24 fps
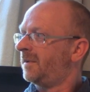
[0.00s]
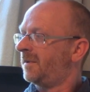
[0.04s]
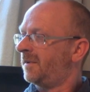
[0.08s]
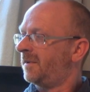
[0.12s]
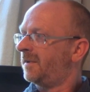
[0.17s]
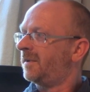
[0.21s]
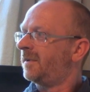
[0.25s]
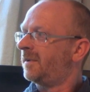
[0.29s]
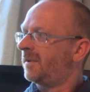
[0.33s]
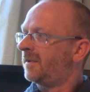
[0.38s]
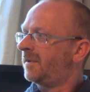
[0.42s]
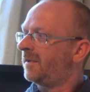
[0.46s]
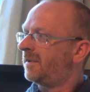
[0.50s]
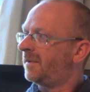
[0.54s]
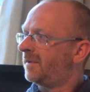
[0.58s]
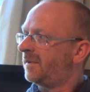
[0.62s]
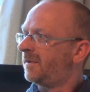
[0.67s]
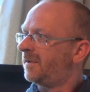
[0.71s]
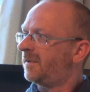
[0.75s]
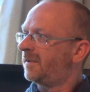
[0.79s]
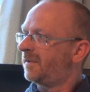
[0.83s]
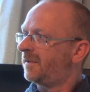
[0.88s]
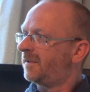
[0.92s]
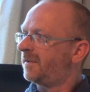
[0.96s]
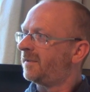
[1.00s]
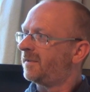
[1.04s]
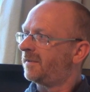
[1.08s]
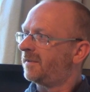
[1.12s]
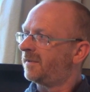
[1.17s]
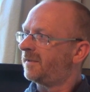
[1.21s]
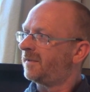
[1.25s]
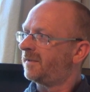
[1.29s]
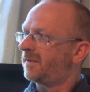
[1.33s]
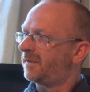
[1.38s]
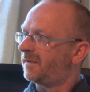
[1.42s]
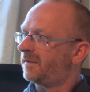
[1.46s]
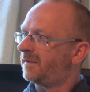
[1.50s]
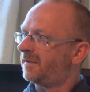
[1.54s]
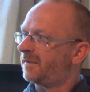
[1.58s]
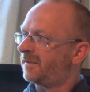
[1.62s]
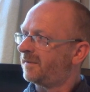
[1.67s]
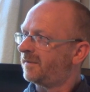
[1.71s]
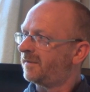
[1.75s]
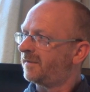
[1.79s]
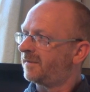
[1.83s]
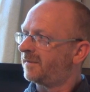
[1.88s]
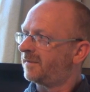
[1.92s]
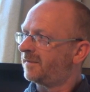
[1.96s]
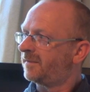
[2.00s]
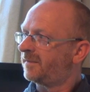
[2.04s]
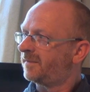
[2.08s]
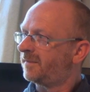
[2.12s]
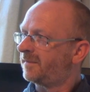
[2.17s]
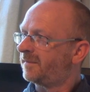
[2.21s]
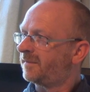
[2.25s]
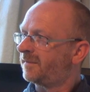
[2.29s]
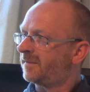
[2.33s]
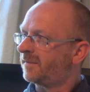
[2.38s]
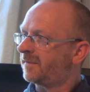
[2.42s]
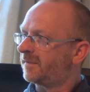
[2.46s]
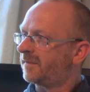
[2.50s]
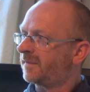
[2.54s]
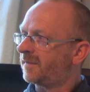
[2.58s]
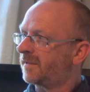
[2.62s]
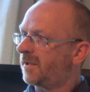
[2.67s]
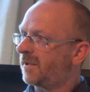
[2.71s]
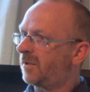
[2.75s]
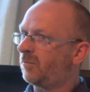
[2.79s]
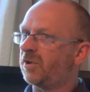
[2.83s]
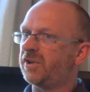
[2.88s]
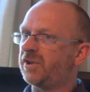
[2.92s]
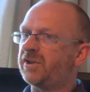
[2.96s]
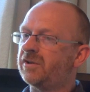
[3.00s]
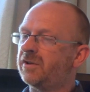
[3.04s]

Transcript: Yeah, being, being, taking it as well,